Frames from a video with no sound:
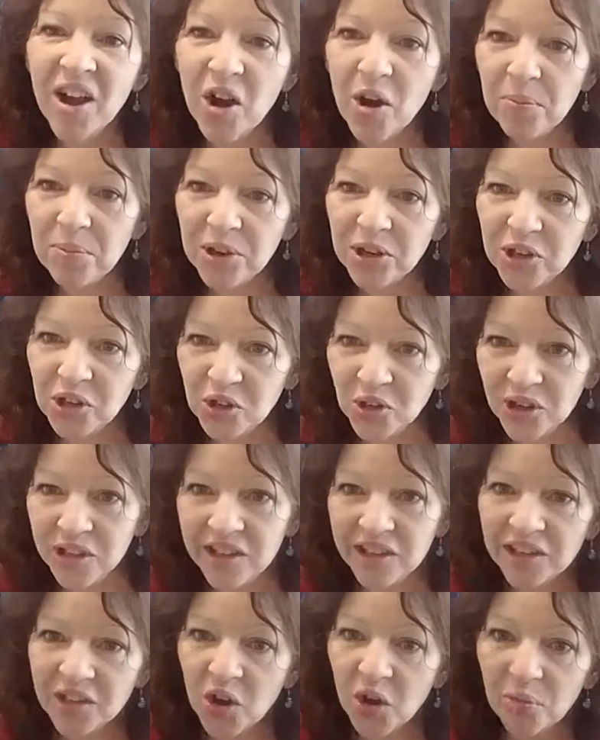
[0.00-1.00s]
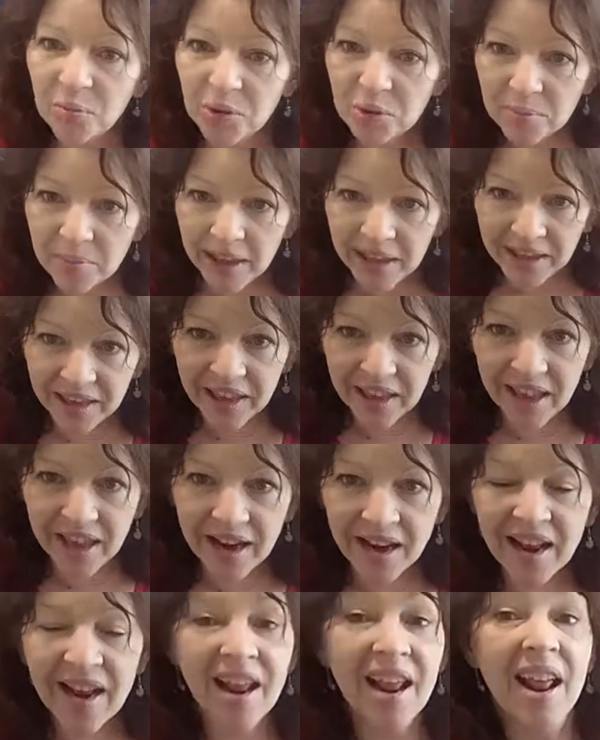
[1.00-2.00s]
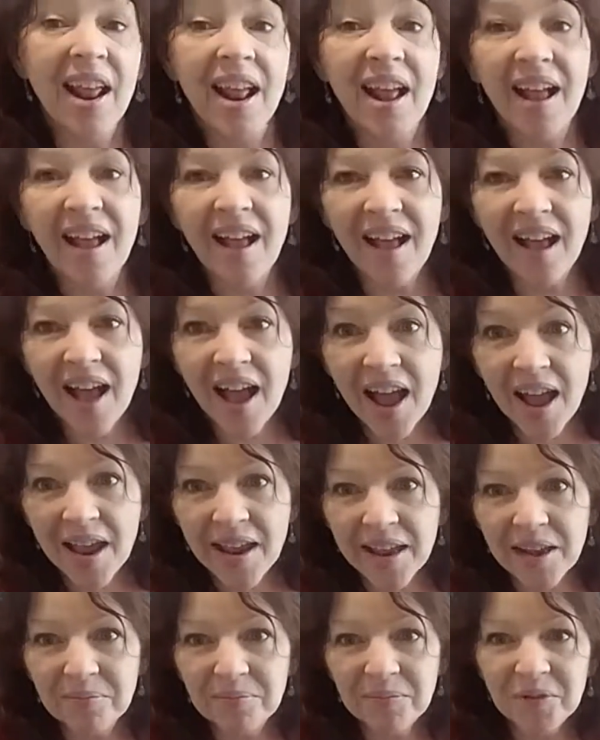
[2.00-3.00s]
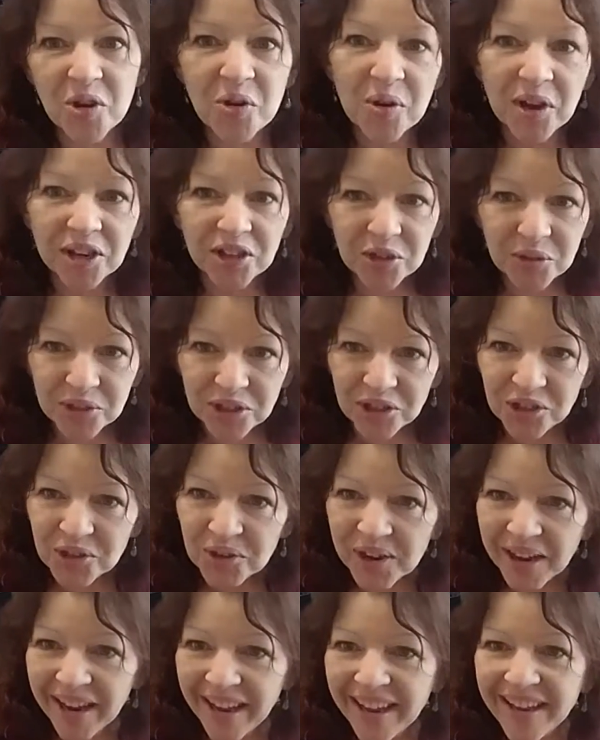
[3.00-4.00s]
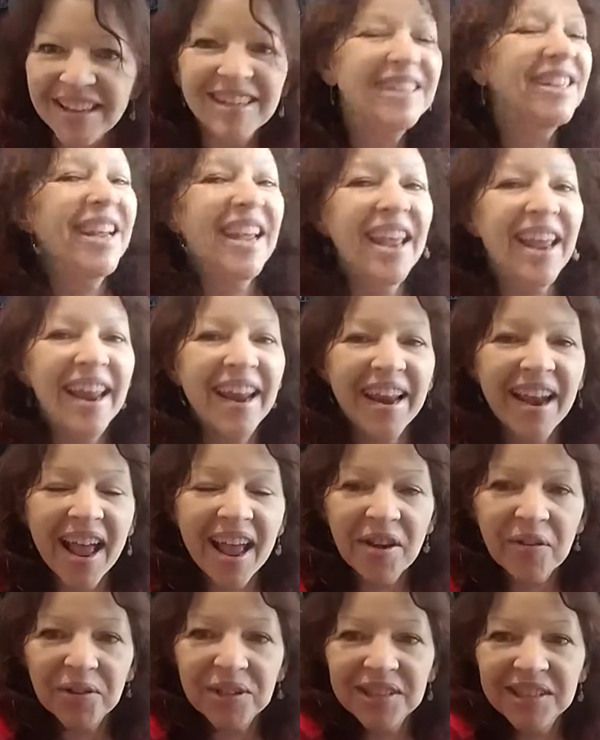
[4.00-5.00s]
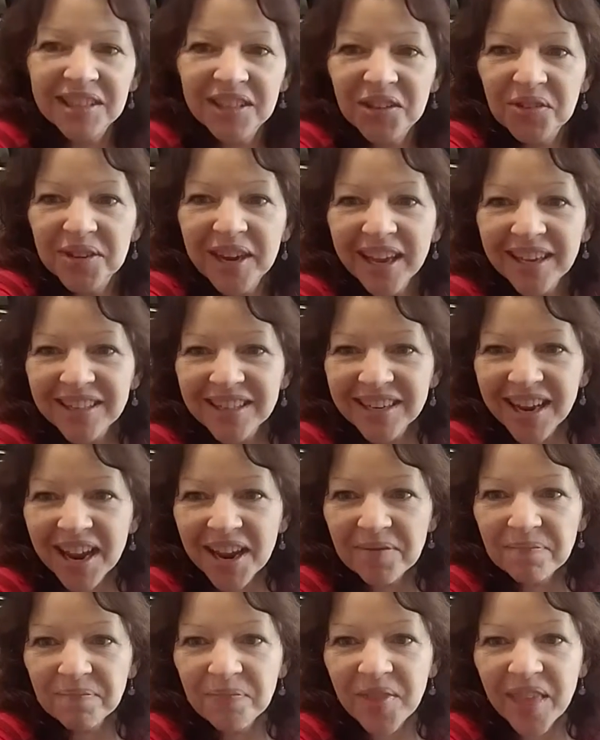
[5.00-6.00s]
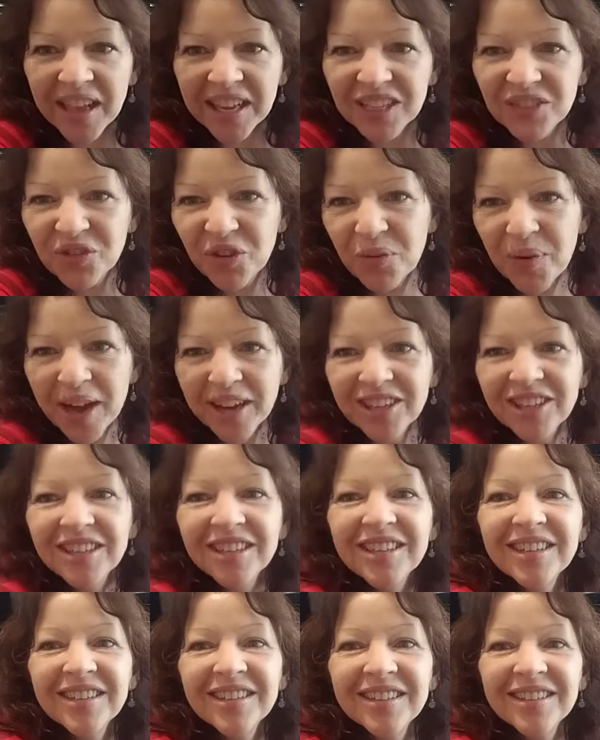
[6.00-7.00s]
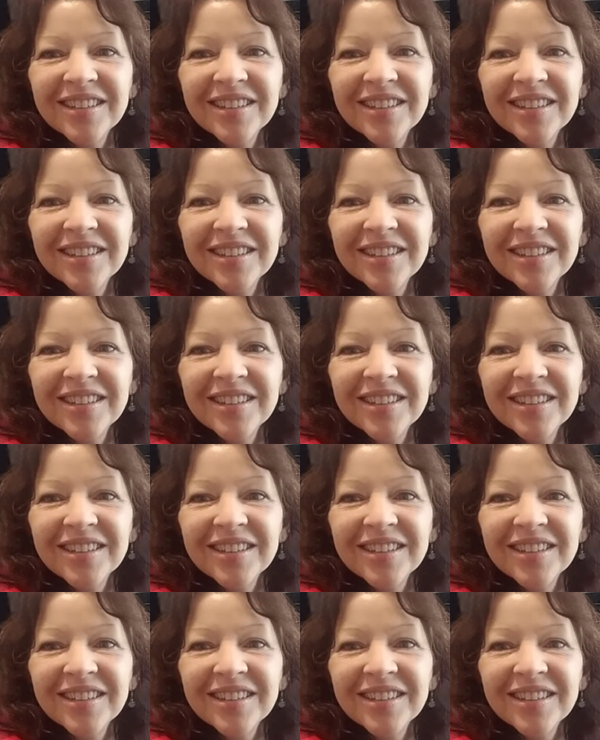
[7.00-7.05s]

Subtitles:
hope you enjoy this. Hope you make it. I am going to enjoy it, and I will see you next time. Thanks for watching.